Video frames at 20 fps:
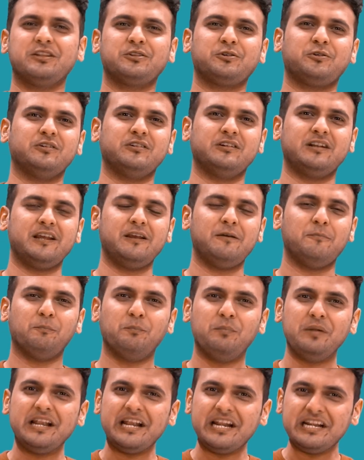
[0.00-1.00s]
authority,
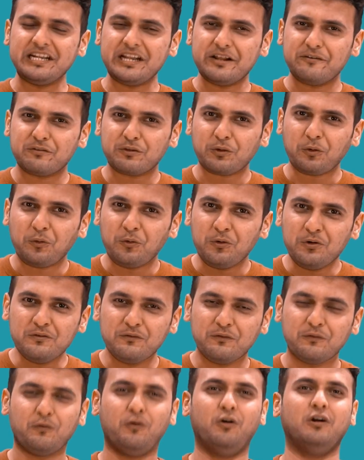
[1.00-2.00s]
plaintiff's own
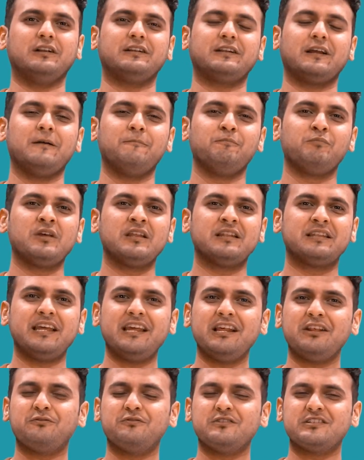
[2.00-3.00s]
fault,
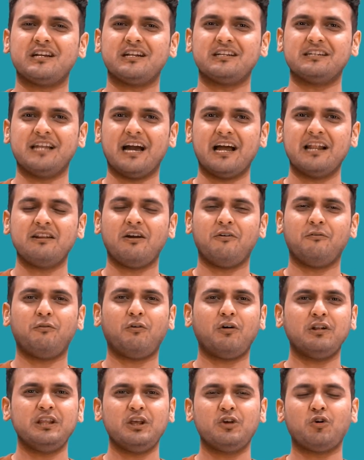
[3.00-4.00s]
things which are done
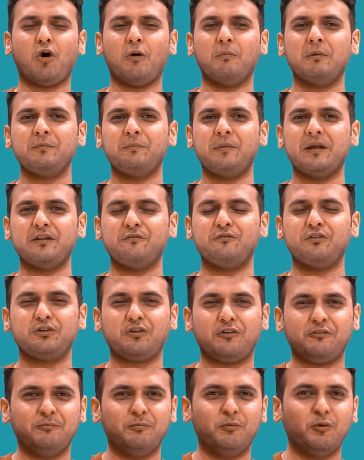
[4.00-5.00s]
for the common benefit
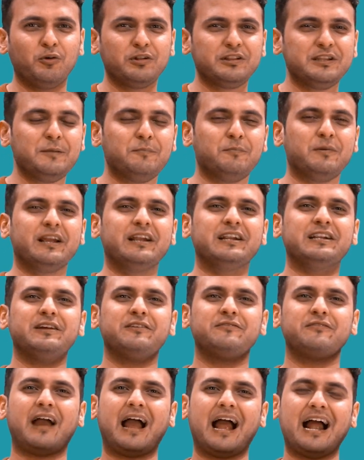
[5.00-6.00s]
of both the
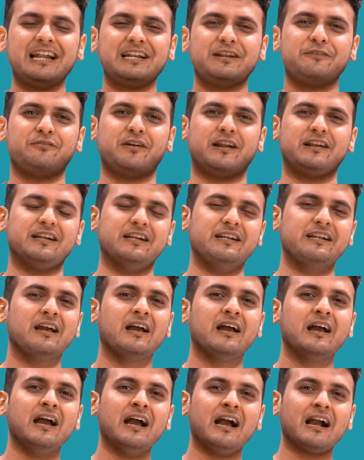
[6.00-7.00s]
plaintiff and defendant,
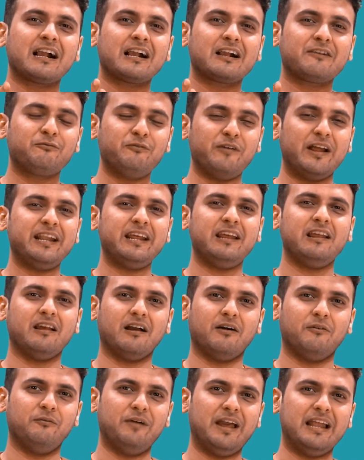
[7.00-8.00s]
very
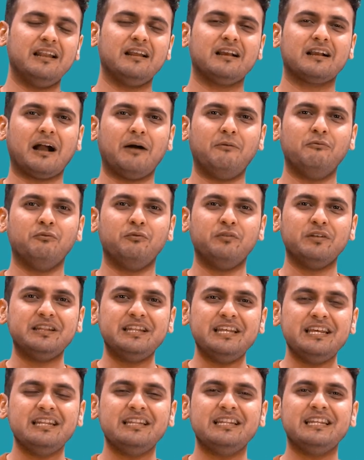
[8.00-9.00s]
well come
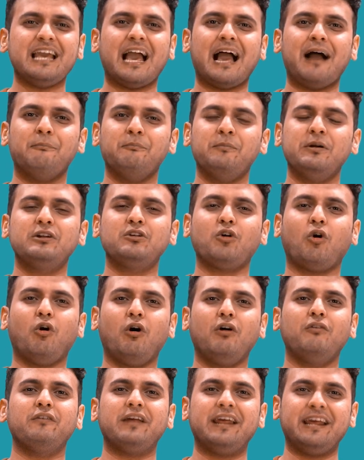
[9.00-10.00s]
within the ambit
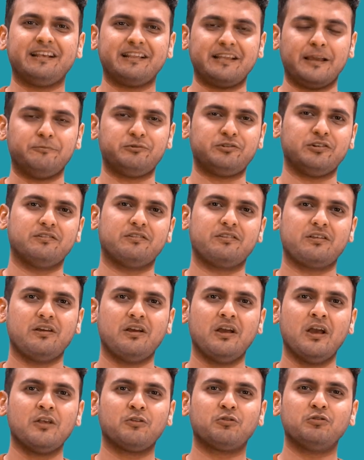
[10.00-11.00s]
of exceptions.
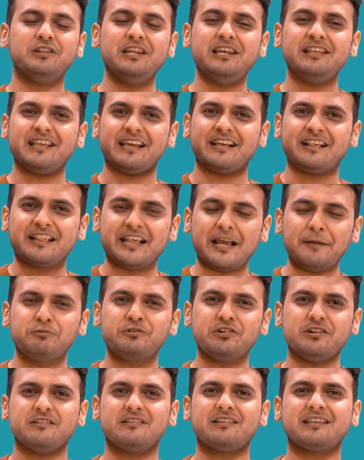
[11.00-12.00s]
So these
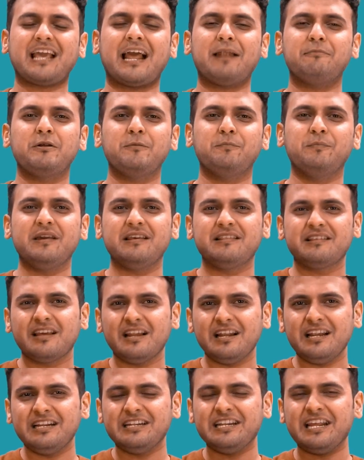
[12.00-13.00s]
exceptions can be
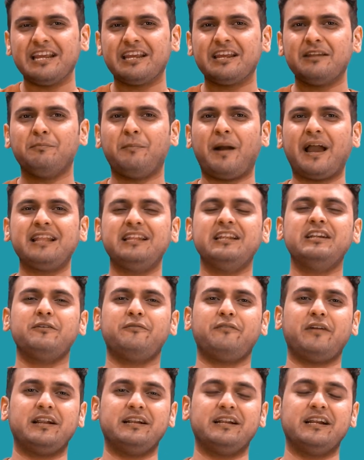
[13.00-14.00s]
basically taken by the
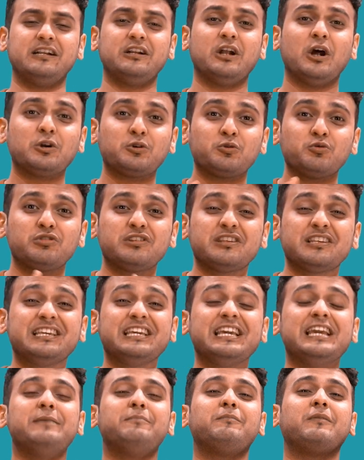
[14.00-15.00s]
defendant to
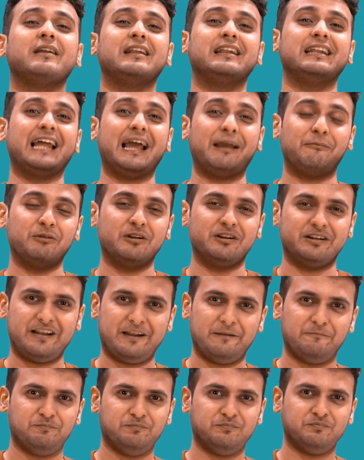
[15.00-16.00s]
escape
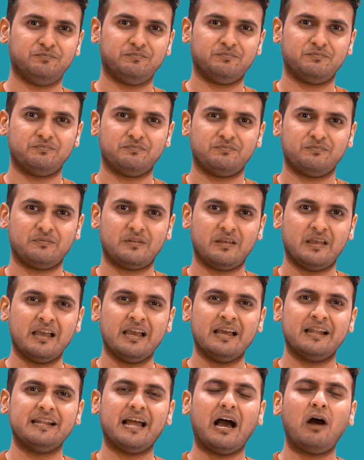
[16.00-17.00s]
liability.
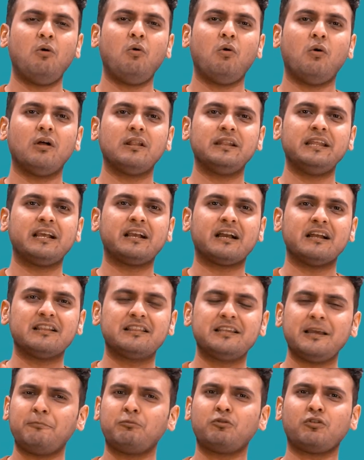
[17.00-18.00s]
Now, the
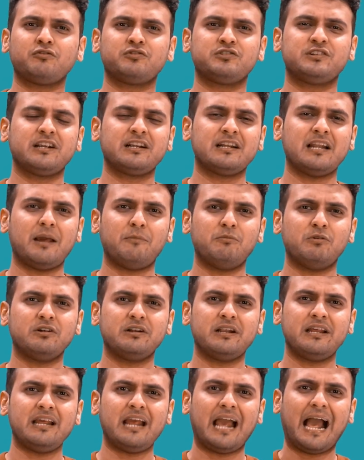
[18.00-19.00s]
concept of strict
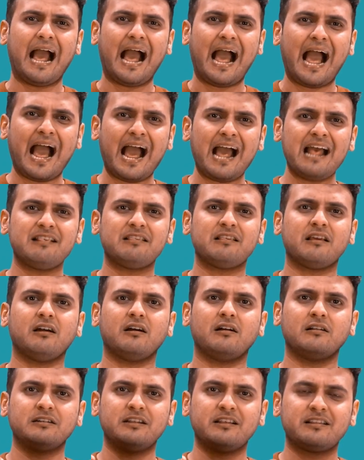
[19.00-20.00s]
liability, as
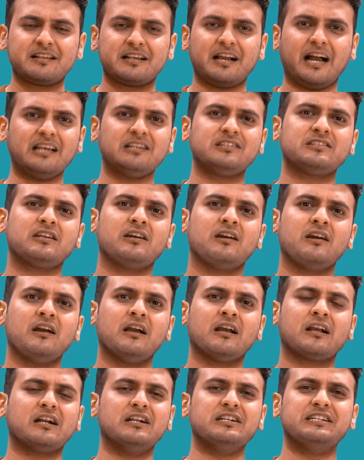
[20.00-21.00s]
discussed,
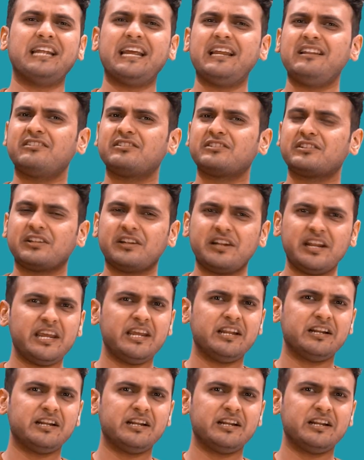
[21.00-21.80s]
contains three